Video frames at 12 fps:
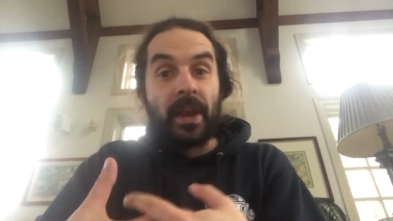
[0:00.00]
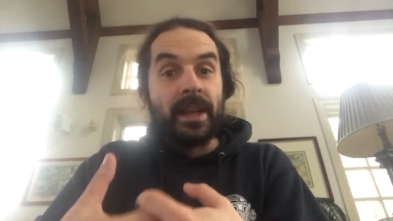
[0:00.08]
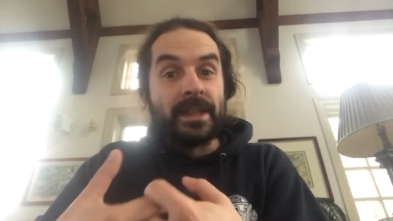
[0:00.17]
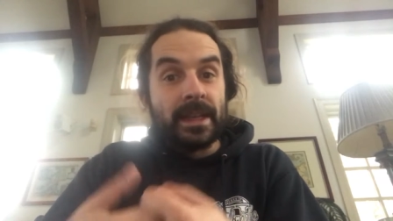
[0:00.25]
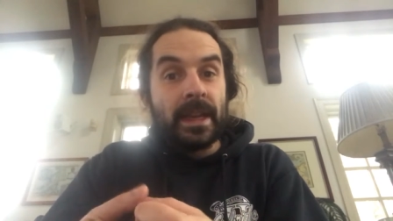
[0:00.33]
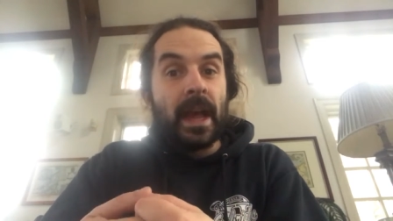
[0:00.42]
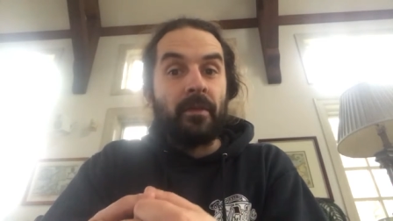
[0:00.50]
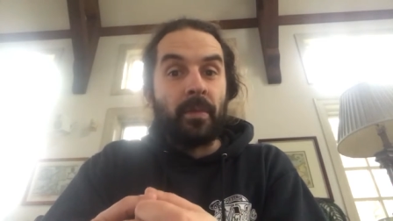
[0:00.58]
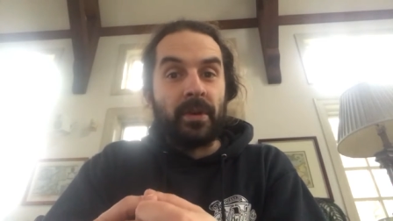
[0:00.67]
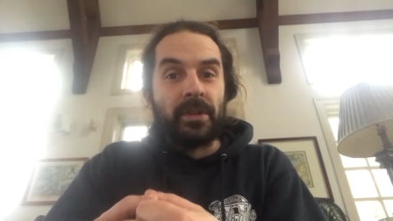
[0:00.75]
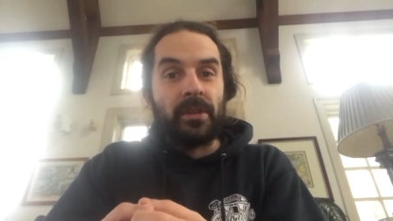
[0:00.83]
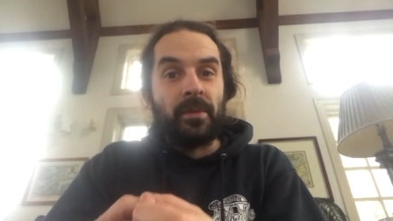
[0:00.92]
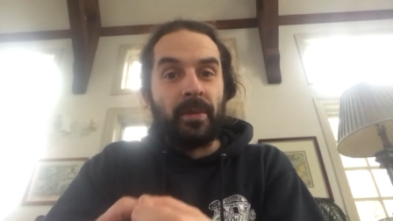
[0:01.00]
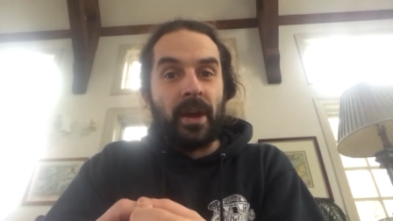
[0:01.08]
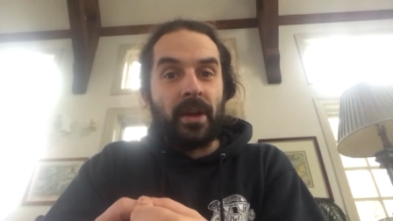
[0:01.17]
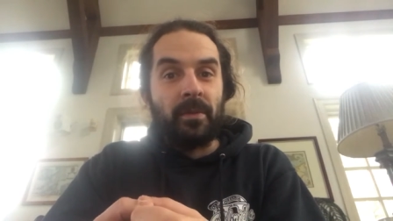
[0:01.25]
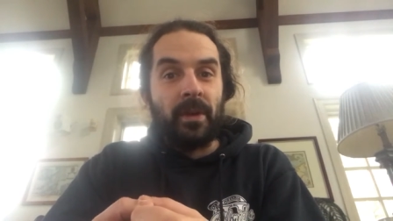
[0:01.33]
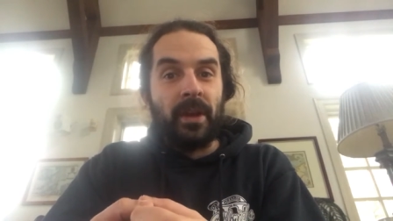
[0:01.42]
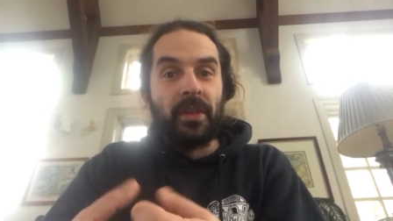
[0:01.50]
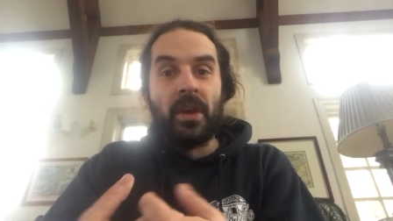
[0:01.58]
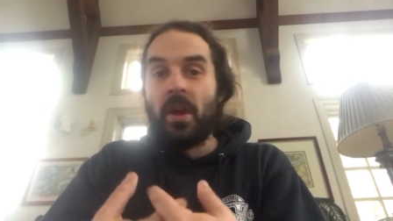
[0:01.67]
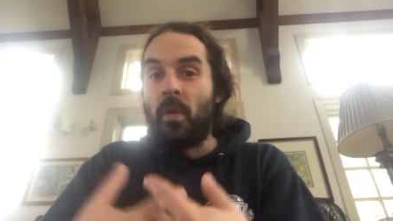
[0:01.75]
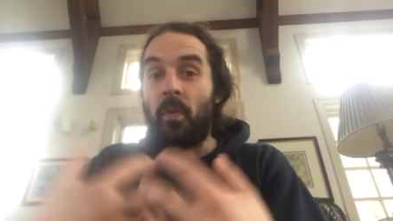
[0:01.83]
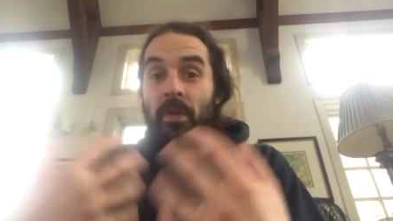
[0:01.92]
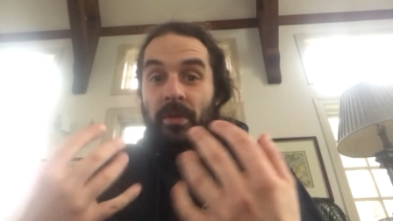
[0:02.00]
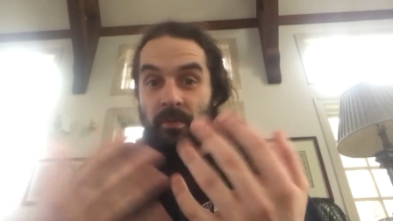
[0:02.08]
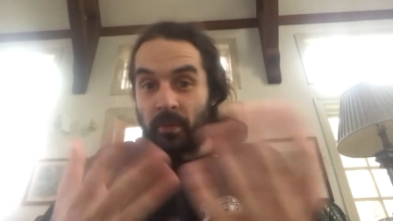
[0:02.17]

that I did have a personal bond with we're,